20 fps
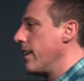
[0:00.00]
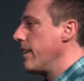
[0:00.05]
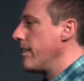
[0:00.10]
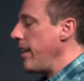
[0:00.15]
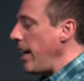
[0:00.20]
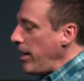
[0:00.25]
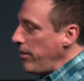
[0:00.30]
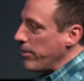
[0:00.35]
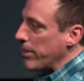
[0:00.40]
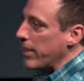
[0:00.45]

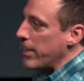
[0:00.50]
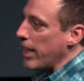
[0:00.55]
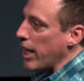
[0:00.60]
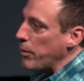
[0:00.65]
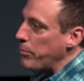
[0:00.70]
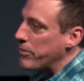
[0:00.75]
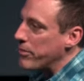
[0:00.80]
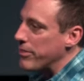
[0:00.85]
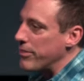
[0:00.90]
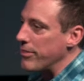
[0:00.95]
David
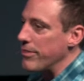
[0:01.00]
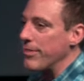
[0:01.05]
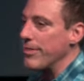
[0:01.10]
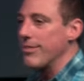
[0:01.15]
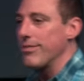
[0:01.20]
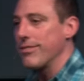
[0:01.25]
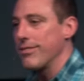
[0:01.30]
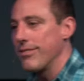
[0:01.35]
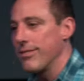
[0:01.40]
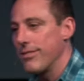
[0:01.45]
kept
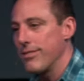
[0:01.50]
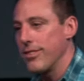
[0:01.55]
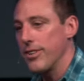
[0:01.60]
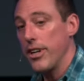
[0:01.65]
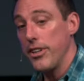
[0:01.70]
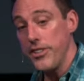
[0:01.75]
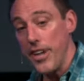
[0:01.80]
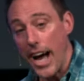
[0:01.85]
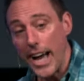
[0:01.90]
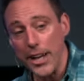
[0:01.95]

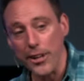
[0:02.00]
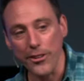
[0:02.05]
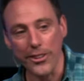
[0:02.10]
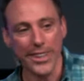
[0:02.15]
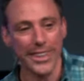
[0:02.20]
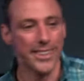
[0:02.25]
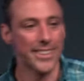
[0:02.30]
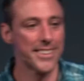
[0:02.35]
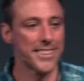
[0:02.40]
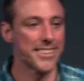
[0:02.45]
a
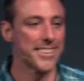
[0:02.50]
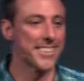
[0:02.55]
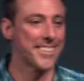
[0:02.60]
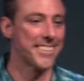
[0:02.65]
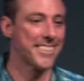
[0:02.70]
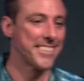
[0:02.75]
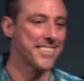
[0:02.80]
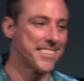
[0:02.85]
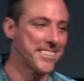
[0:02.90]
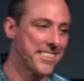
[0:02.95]
diary
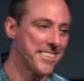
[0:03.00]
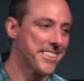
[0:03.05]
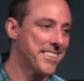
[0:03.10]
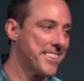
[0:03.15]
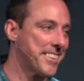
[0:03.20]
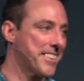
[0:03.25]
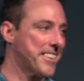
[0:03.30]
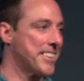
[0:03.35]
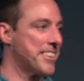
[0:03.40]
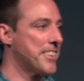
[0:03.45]

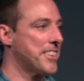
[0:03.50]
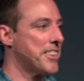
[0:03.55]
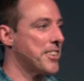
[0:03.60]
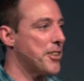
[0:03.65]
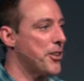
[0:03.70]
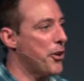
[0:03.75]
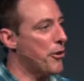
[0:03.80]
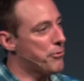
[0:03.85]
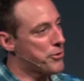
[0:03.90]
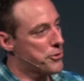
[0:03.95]

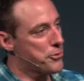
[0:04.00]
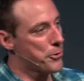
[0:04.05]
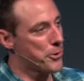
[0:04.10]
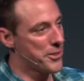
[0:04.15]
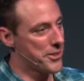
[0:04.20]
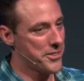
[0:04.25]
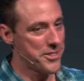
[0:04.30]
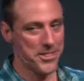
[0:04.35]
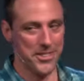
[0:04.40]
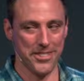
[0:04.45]
of
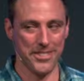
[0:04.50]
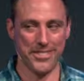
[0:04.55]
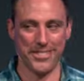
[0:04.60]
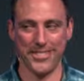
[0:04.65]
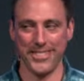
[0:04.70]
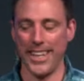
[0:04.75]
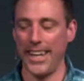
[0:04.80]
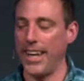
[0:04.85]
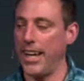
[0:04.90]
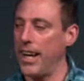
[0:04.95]
sorts.
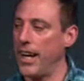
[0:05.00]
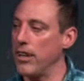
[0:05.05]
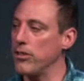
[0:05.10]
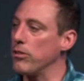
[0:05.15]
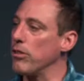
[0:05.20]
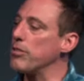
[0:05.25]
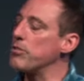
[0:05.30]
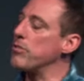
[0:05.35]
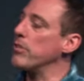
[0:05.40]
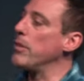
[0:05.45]
I
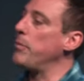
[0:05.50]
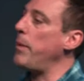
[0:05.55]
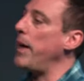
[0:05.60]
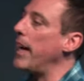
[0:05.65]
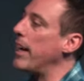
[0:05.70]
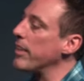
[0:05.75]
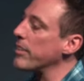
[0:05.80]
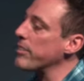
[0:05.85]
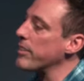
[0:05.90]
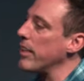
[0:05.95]
told you in the
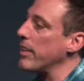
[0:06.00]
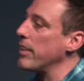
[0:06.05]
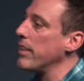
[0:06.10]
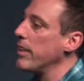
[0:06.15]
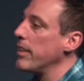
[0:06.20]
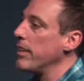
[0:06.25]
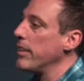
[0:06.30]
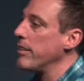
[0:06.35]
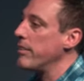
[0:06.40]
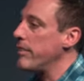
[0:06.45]
past that
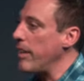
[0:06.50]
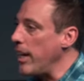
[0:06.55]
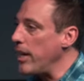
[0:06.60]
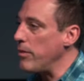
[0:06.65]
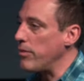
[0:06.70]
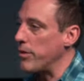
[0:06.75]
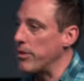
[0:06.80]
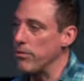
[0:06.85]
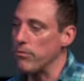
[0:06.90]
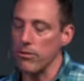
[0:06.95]

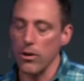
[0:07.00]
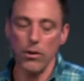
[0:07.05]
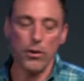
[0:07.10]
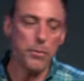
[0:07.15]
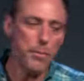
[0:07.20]
David wrote